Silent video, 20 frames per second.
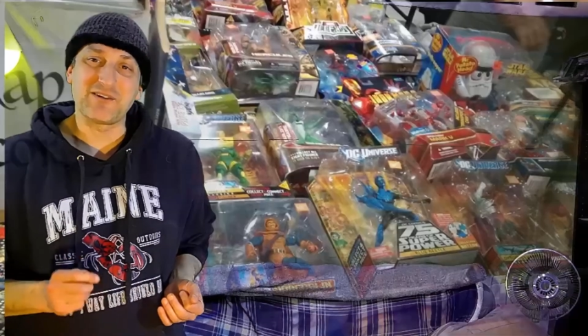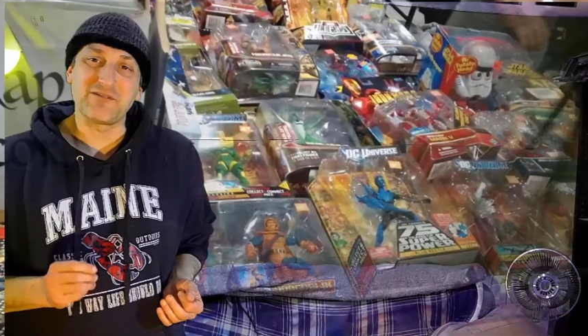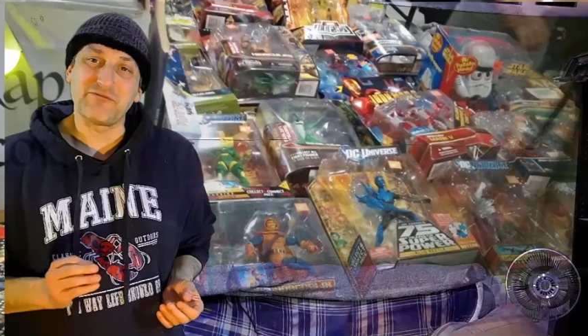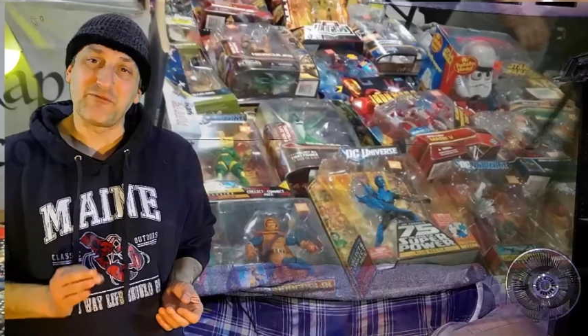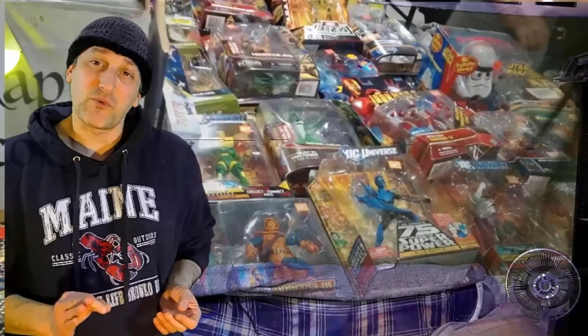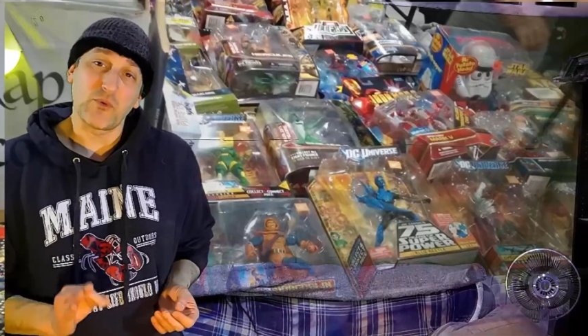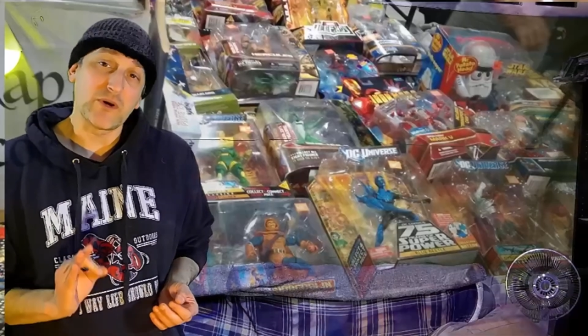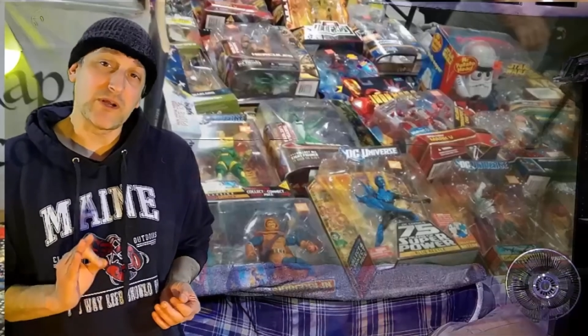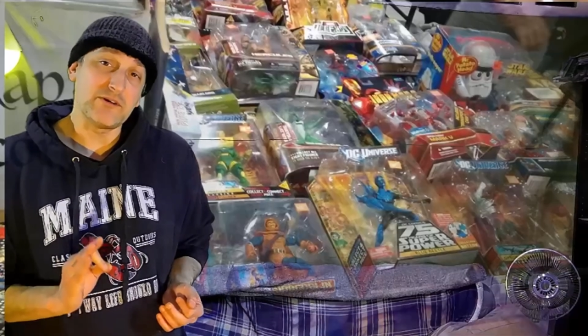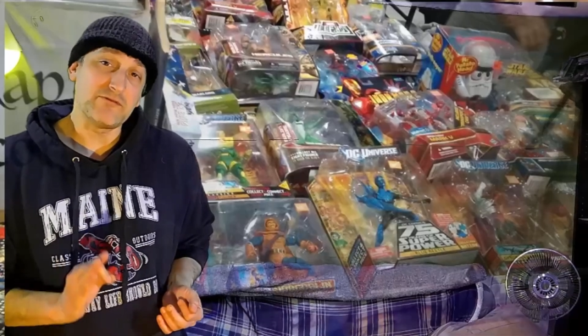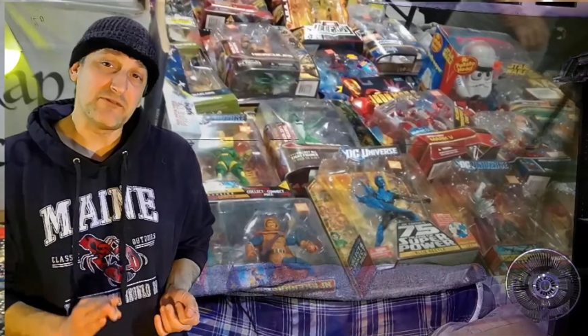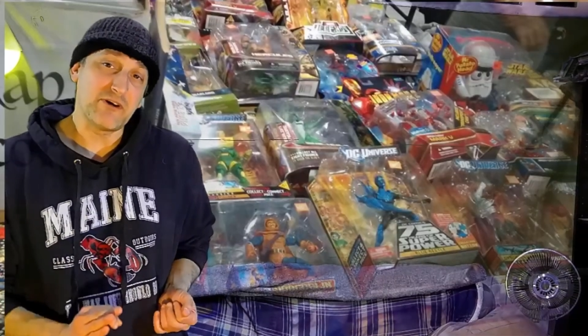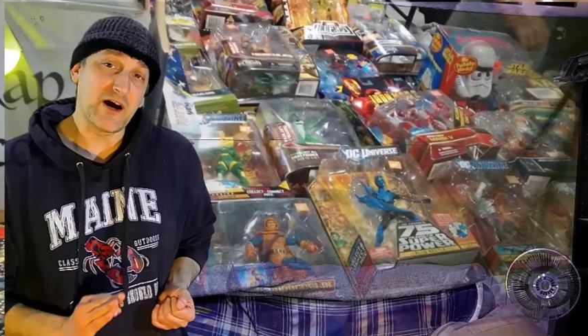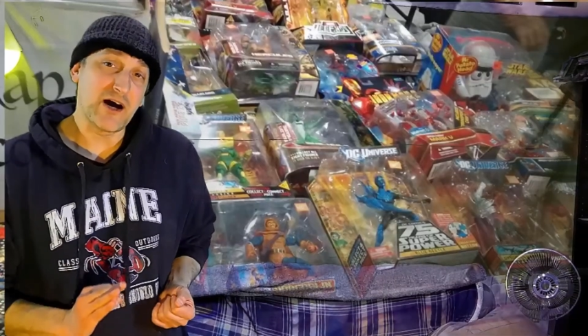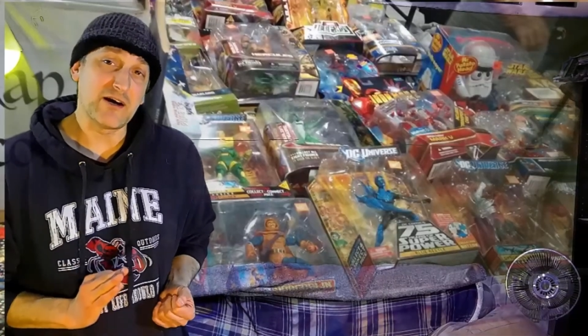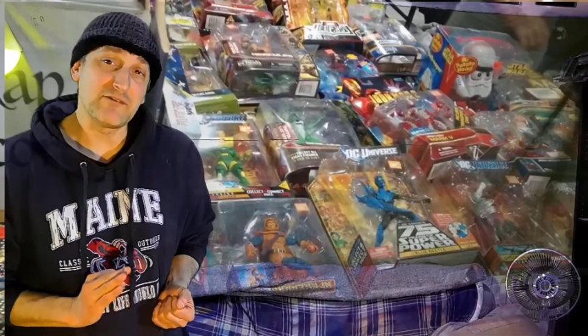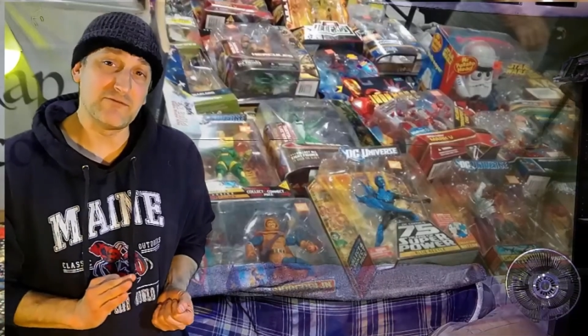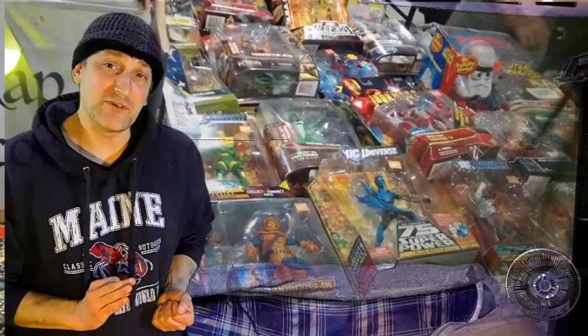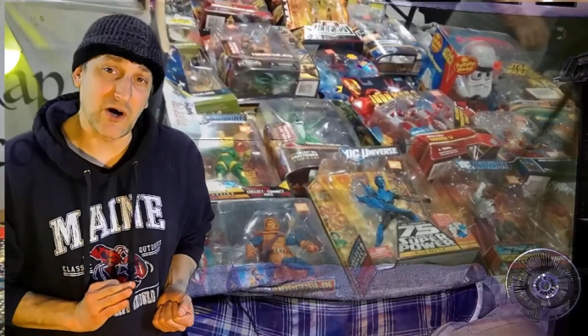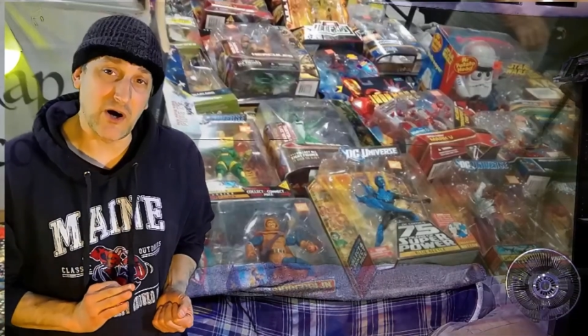
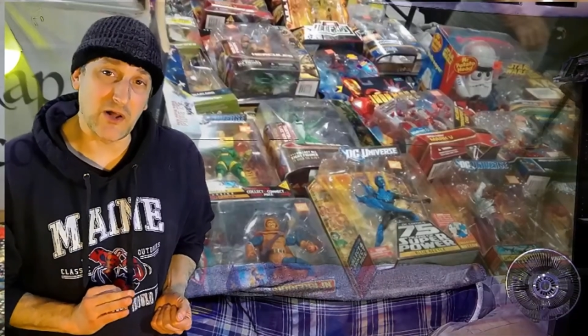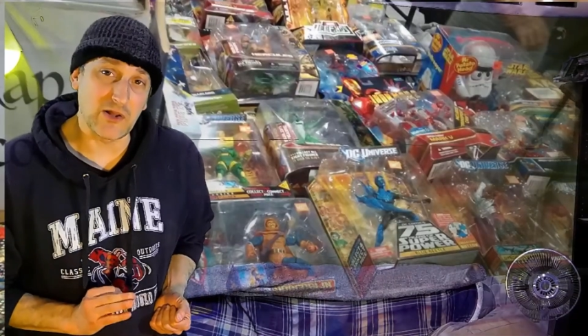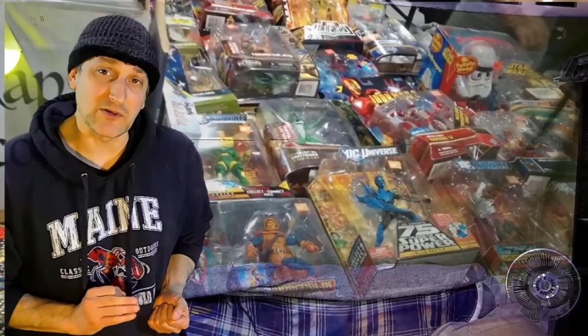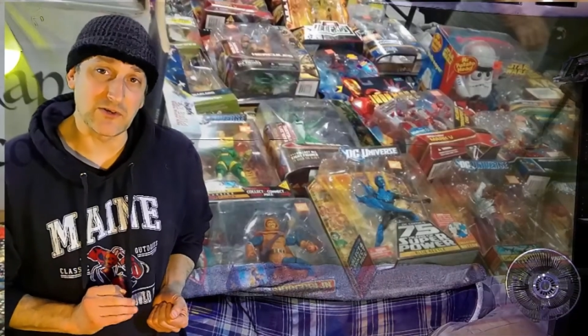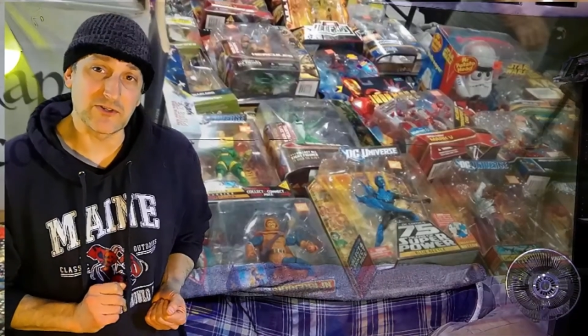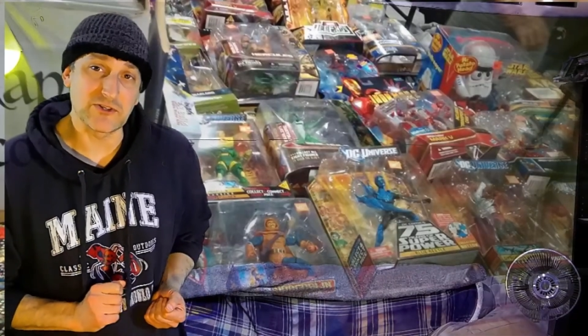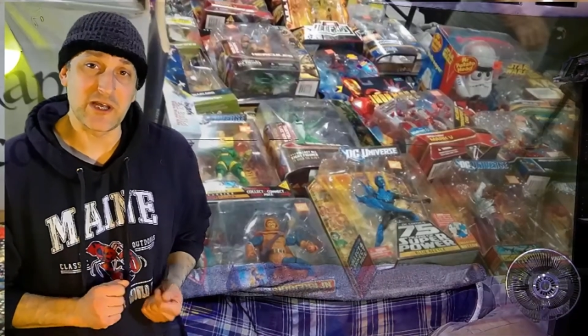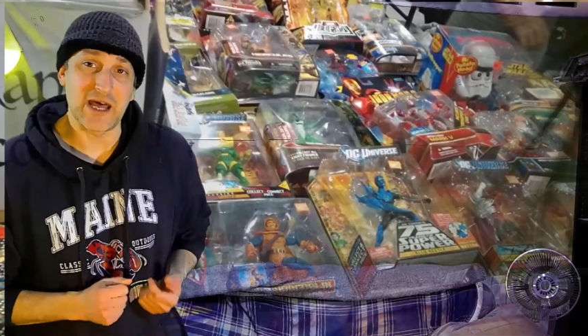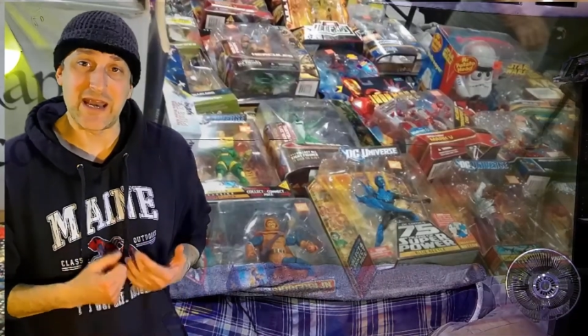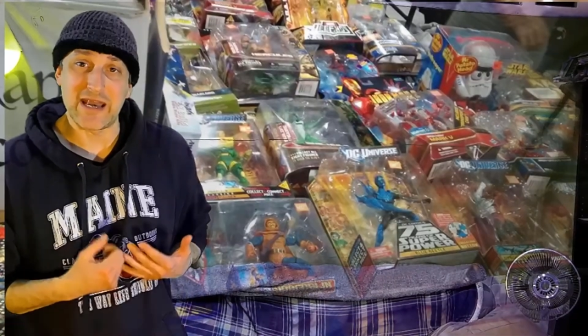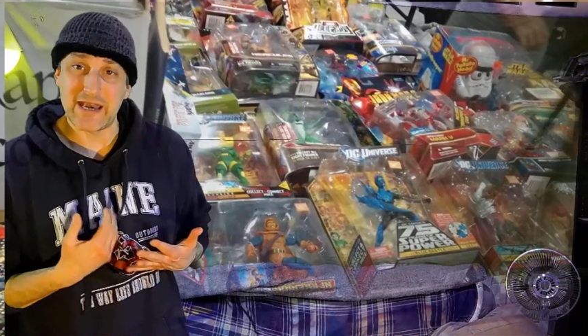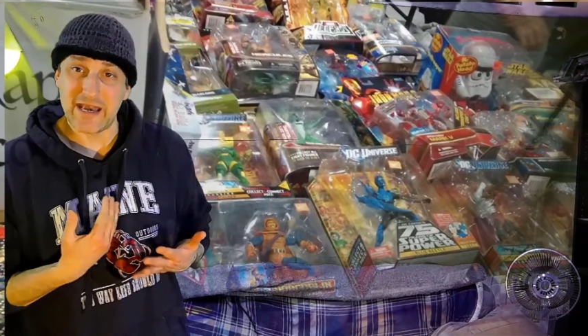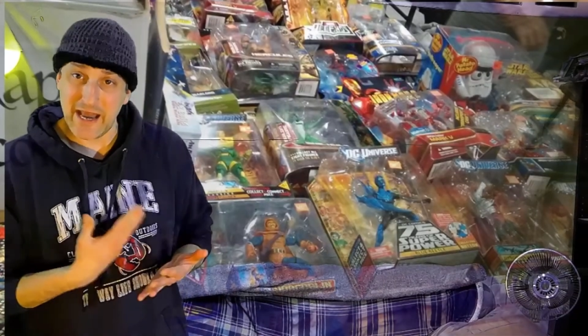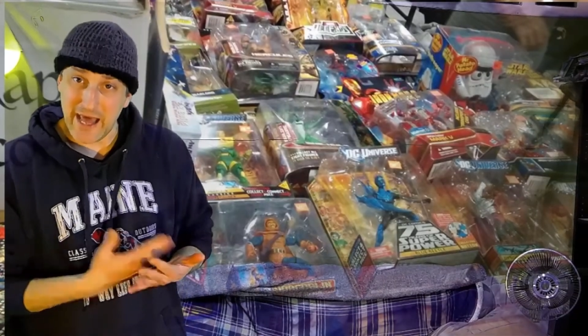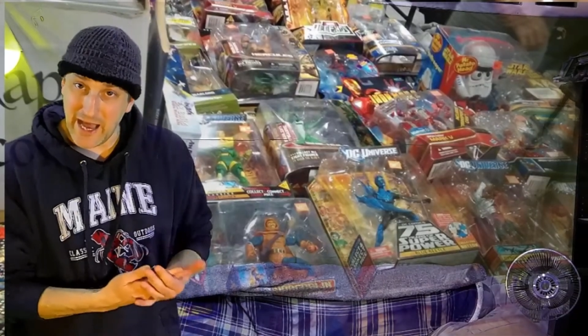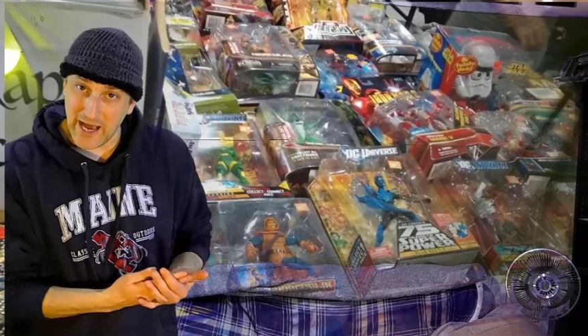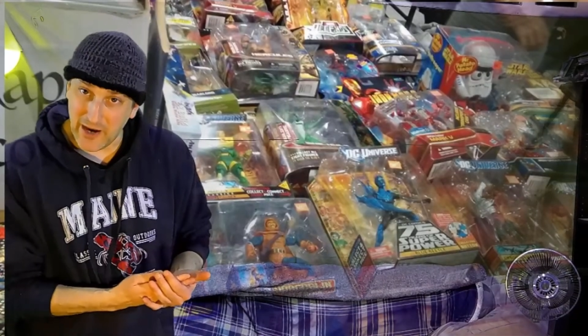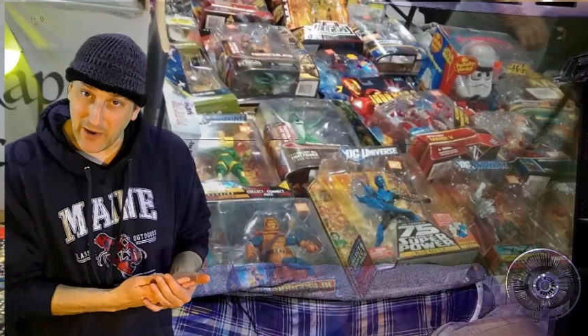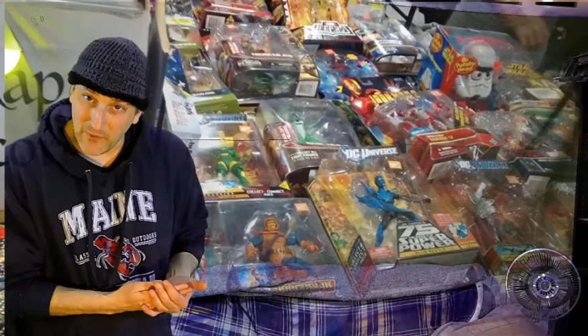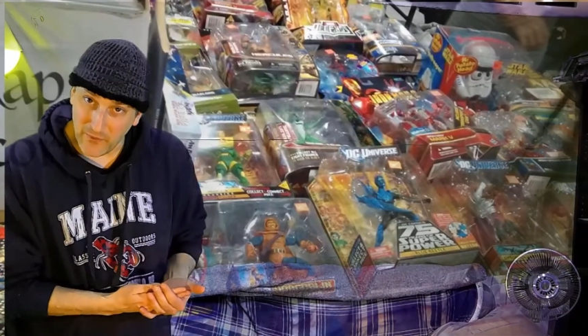$45, and
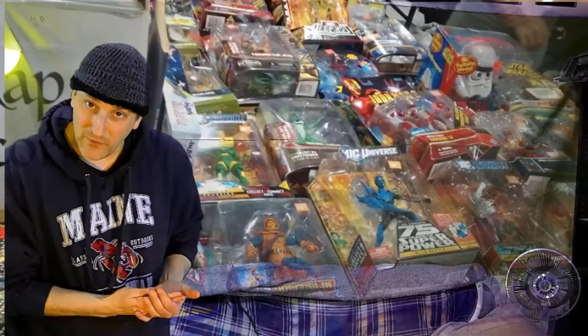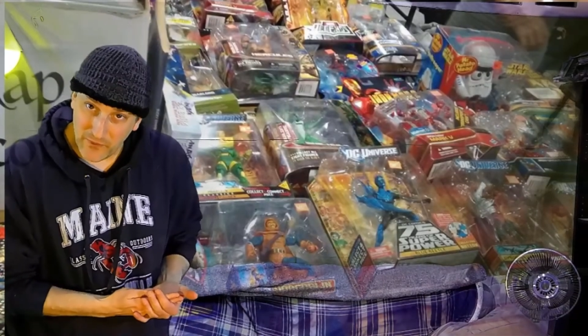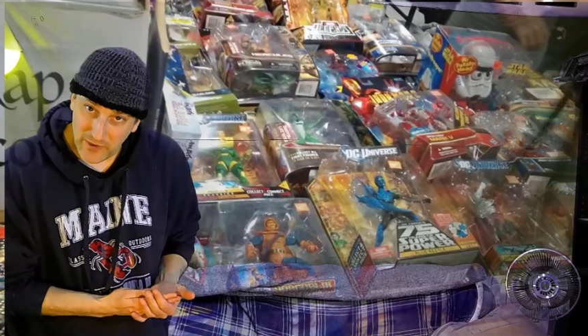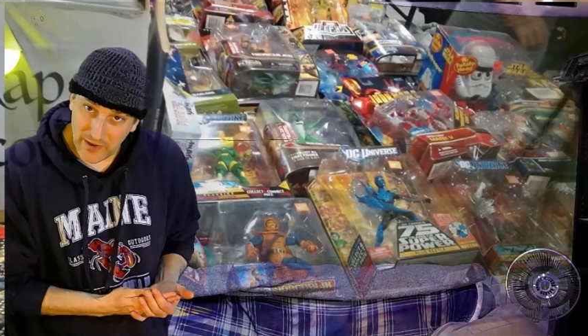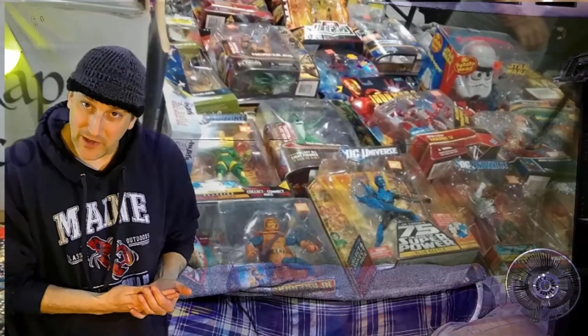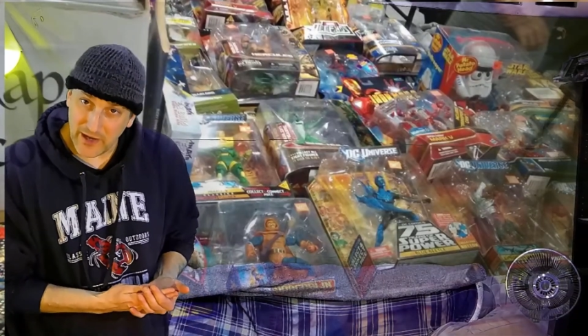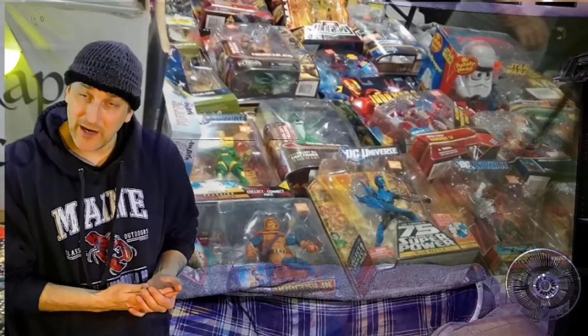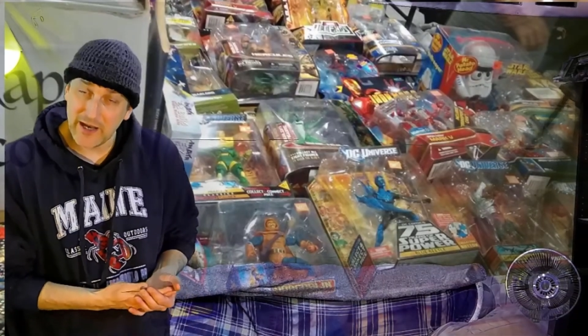now I